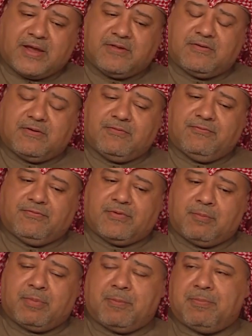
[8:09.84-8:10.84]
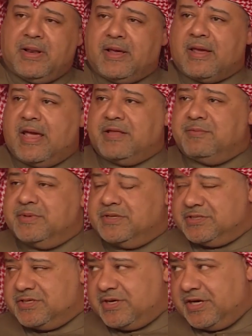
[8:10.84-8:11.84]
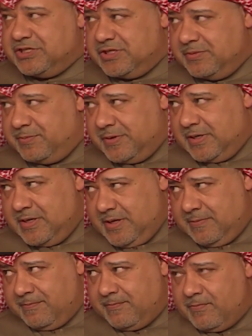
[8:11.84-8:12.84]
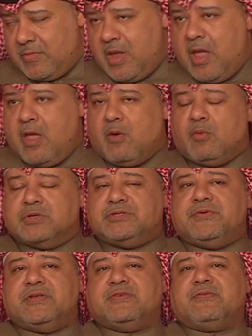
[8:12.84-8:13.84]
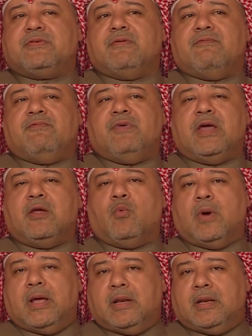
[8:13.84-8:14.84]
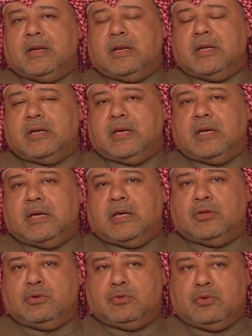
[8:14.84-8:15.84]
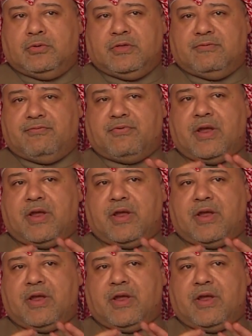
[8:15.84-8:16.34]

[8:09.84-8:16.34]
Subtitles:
effective public administration pillar, which fits very well into the